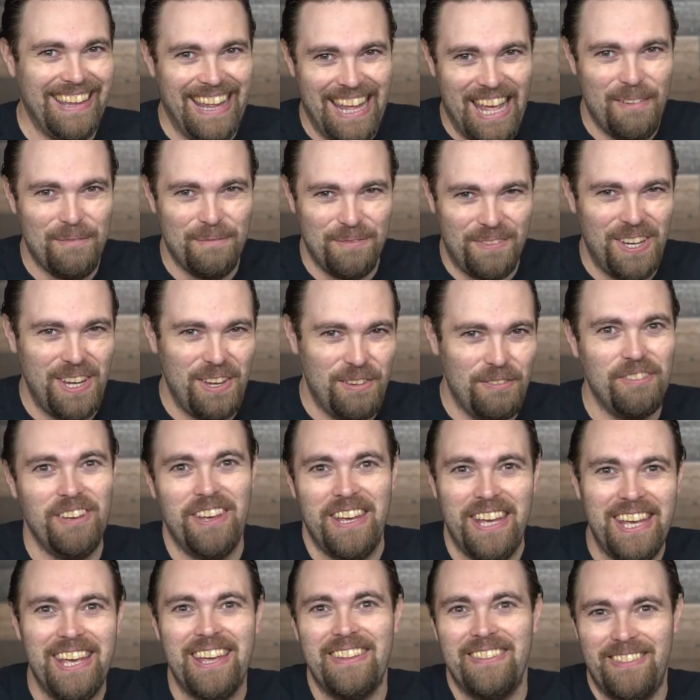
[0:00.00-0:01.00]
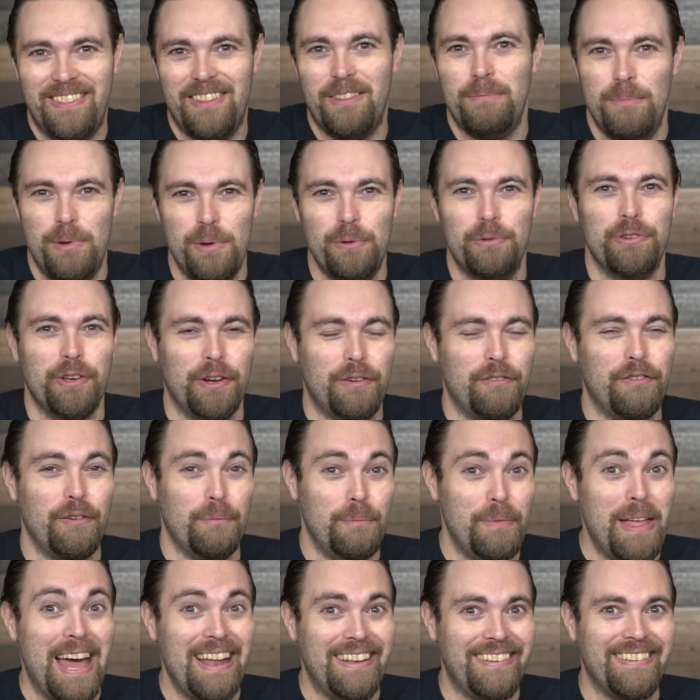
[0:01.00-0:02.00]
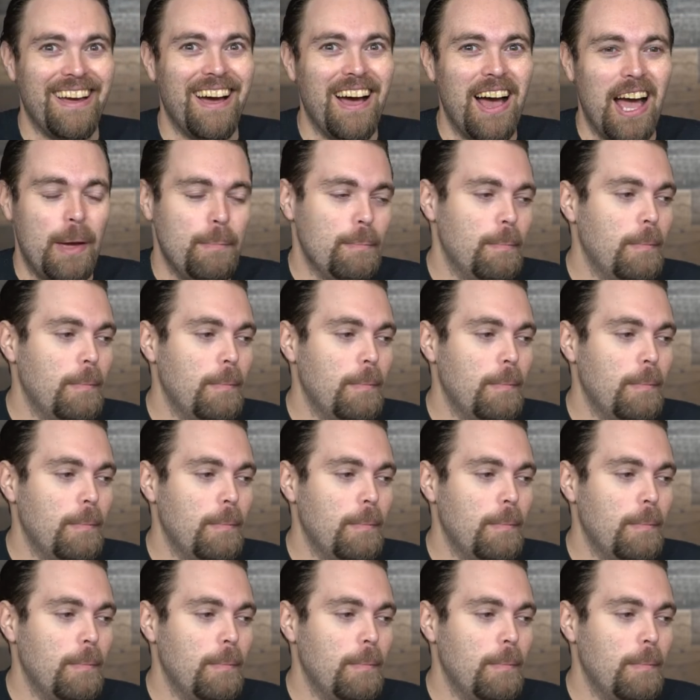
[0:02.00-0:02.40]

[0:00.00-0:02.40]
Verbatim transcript: MTV and the music from that time.